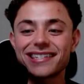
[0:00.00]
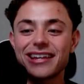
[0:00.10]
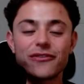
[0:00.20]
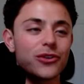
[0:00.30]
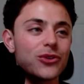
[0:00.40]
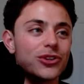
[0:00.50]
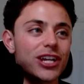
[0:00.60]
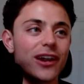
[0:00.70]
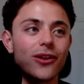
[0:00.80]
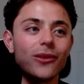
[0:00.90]
If you're new to the
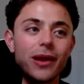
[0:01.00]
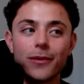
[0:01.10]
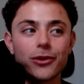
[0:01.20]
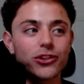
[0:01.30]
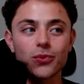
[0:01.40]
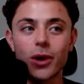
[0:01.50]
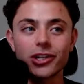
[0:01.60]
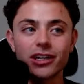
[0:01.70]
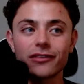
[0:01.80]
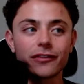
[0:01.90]
channel, maybe you're just
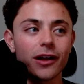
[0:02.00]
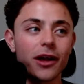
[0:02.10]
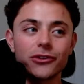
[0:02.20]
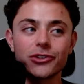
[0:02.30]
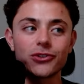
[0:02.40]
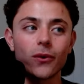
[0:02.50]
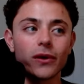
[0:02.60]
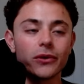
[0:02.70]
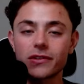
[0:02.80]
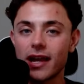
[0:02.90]
watching from other
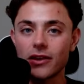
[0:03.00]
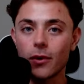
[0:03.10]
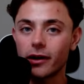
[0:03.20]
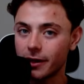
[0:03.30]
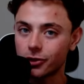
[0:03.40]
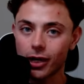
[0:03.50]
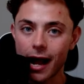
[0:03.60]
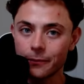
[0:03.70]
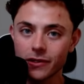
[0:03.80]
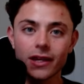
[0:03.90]
tutorials and you want to make
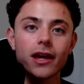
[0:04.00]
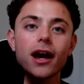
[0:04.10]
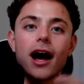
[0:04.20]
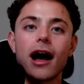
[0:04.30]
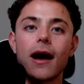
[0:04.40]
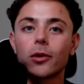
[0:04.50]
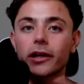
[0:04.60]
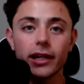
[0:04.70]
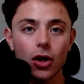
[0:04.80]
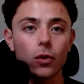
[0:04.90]
traps. Um, we're
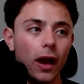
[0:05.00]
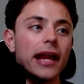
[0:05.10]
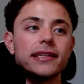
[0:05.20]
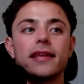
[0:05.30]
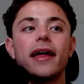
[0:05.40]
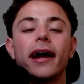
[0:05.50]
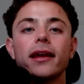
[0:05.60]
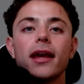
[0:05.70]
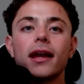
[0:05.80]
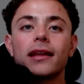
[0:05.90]
gonna go right into that
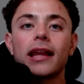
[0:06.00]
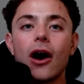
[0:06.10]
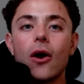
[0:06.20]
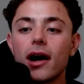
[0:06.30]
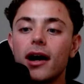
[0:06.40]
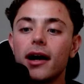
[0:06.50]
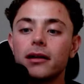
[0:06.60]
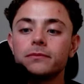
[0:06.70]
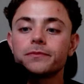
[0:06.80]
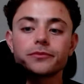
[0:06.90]
now.
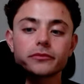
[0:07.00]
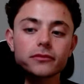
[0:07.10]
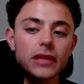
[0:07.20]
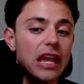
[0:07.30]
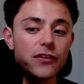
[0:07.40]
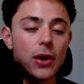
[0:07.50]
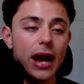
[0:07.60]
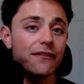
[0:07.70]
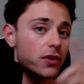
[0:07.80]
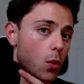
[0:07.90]
Um, if you
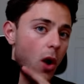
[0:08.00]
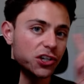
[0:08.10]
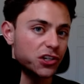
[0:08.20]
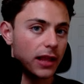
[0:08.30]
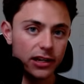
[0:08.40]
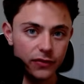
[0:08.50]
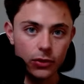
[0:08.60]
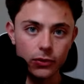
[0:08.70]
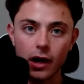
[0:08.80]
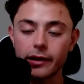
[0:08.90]
haven't watched the last video
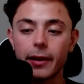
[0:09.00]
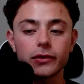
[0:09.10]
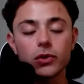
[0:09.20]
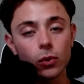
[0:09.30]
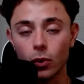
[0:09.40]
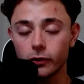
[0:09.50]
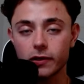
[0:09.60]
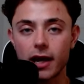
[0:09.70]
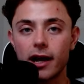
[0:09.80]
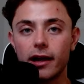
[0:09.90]
talking about tools,
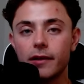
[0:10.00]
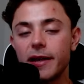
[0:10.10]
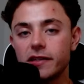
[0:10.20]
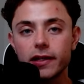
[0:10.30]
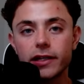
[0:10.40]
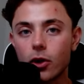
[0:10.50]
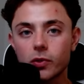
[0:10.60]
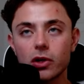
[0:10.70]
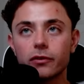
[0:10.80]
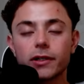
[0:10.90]
uh, it basically goes
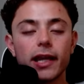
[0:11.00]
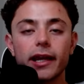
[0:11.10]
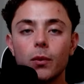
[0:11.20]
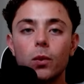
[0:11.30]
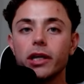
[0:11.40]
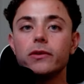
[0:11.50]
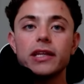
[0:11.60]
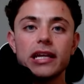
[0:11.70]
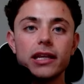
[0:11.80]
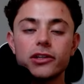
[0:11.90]
over like what you
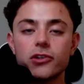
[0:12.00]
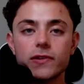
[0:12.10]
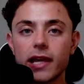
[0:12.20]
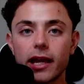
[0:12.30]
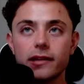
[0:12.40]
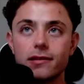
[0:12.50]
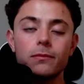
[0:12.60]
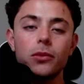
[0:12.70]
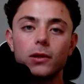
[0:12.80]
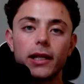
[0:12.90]
need. It's just like a
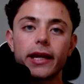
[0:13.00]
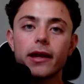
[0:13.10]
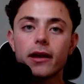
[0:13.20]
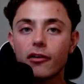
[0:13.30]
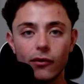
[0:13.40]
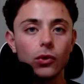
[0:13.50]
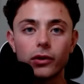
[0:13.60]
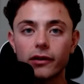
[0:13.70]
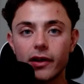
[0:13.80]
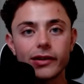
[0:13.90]
simple like folder
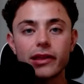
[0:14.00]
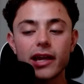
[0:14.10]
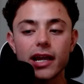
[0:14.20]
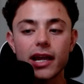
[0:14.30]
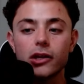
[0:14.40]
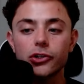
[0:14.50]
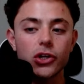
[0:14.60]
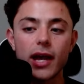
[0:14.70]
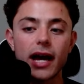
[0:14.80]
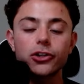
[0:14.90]
of everything, and I'll show you
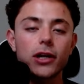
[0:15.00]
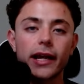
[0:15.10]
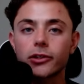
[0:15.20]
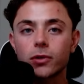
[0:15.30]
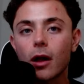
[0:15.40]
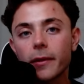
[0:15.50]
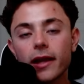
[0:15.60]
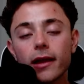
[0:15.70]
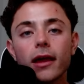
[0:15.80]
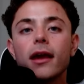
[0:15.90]
how to drag and drop
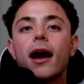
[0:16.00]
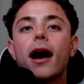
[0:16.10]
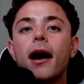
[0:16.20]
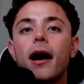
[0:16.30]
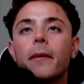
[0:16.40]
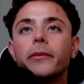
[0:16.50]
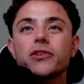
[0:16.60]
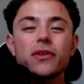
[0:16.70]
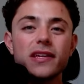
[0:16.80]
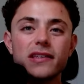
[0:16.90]
it. Um, so
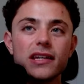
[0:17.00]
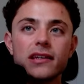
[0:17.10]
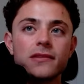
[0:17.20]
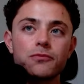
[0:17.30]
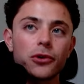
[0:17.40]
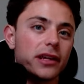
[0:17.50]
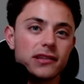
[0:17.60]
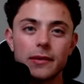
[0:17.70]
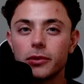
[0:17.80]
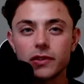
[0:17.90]
this is pretty
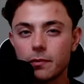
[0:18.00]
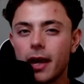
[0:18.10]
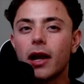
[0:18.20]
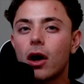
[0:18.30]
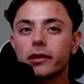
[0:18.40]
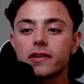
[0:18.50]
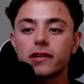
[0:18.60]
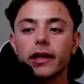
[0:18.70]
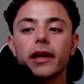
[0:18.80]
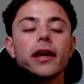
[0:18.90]
simple to make, honestly.